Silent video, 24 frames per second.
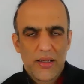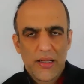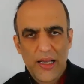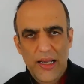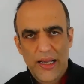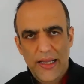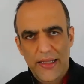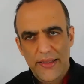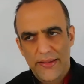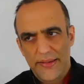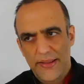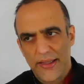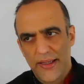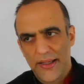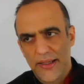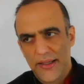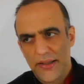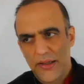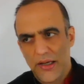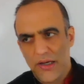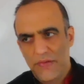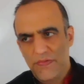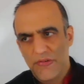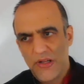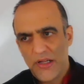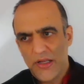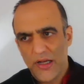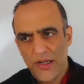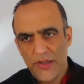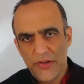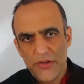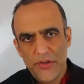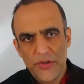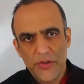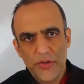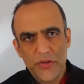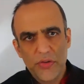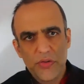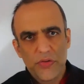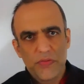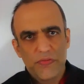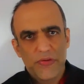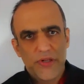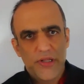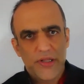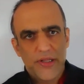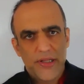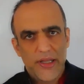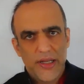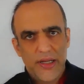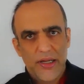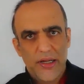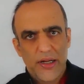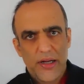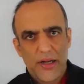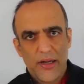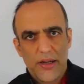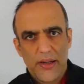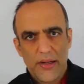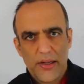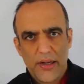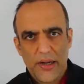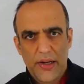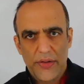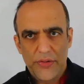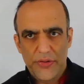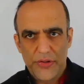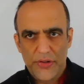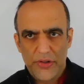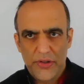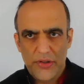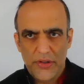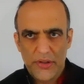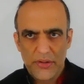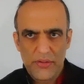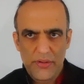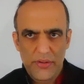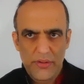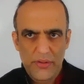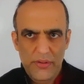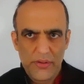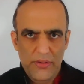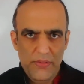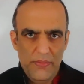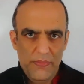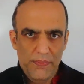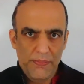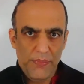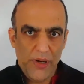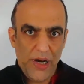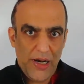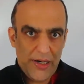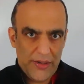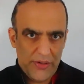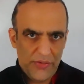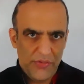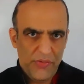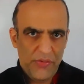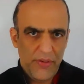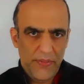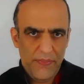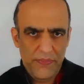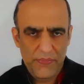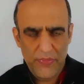and then I will continue with the other parts.